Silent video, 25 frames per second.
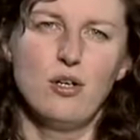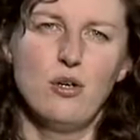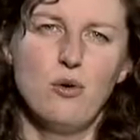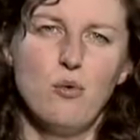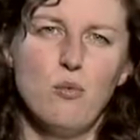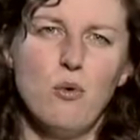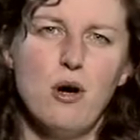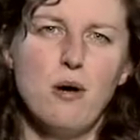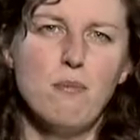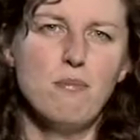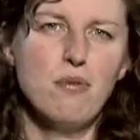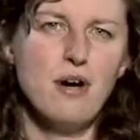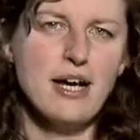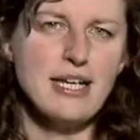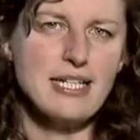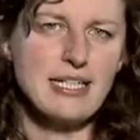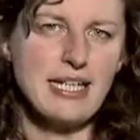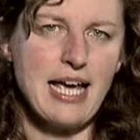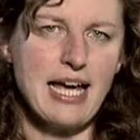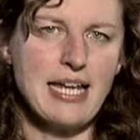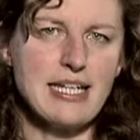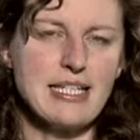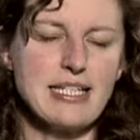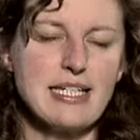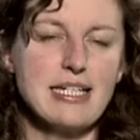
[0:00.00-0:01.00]
While breast
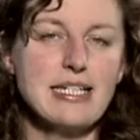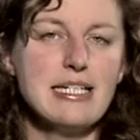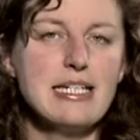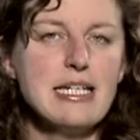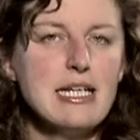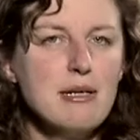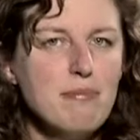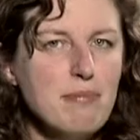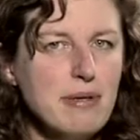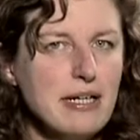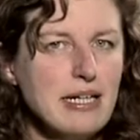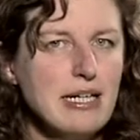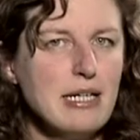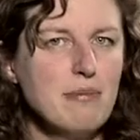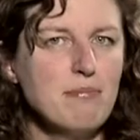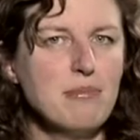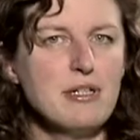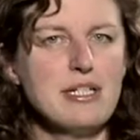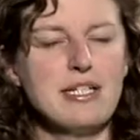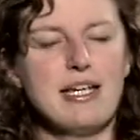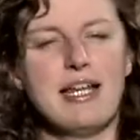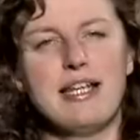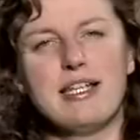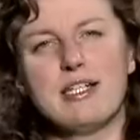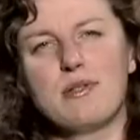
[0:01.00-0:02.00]
cancer typically
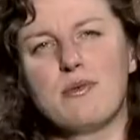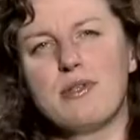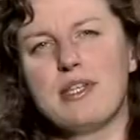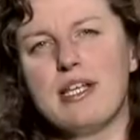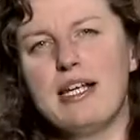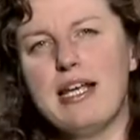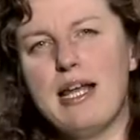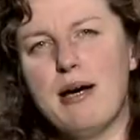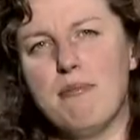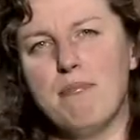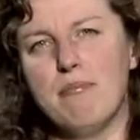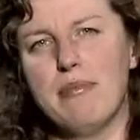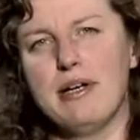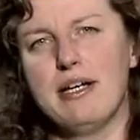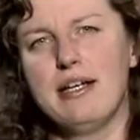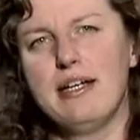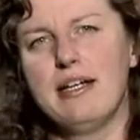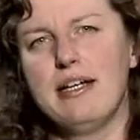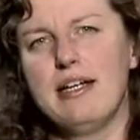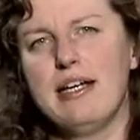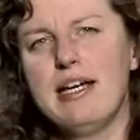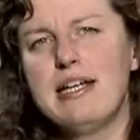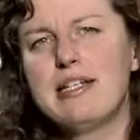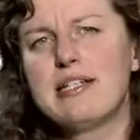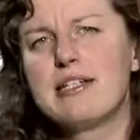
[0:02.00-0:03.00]
presents with a lump,
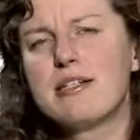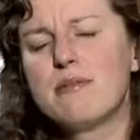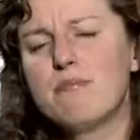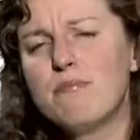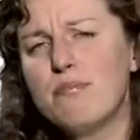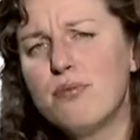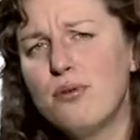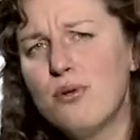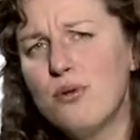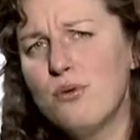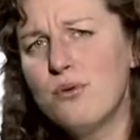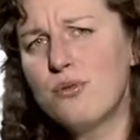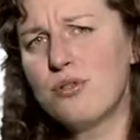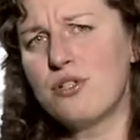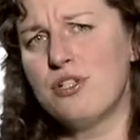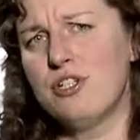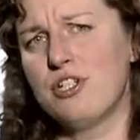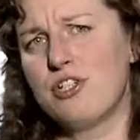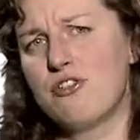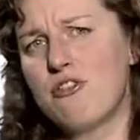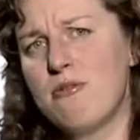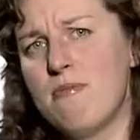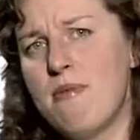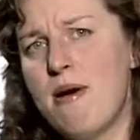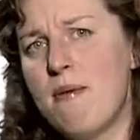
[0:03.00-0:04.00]
it is important
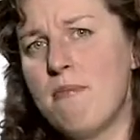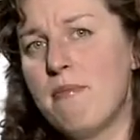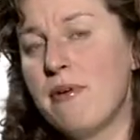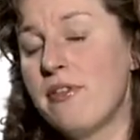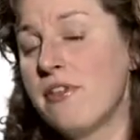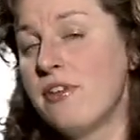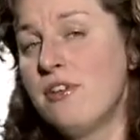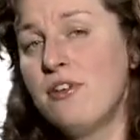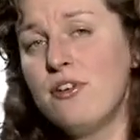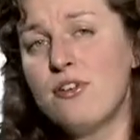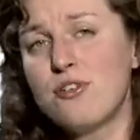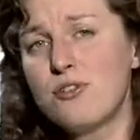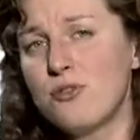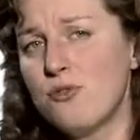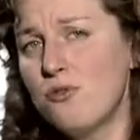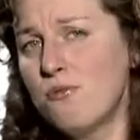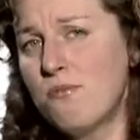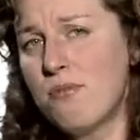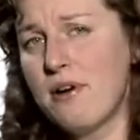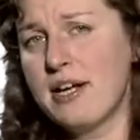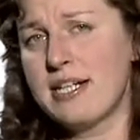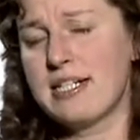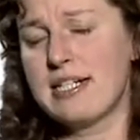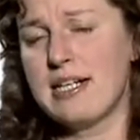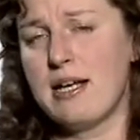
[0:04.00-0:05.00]
to remember that not all
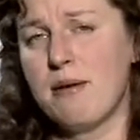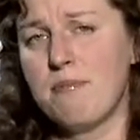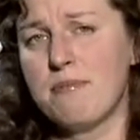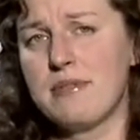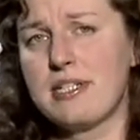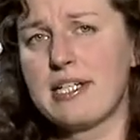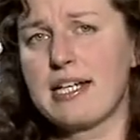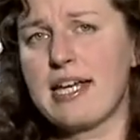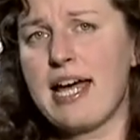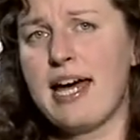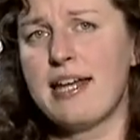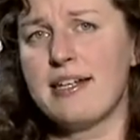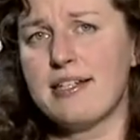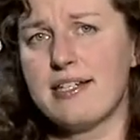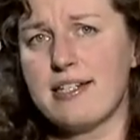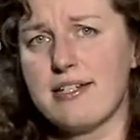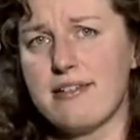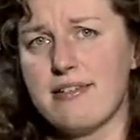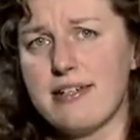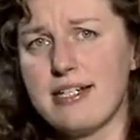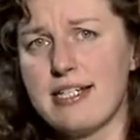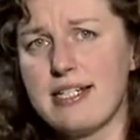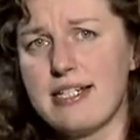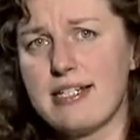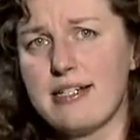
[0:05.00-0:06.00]
breast lumps are
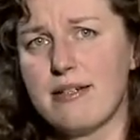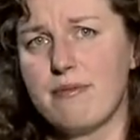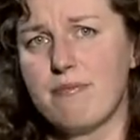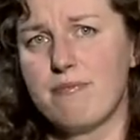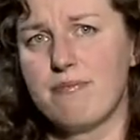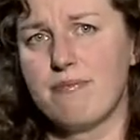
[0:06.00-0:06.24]
cancerous.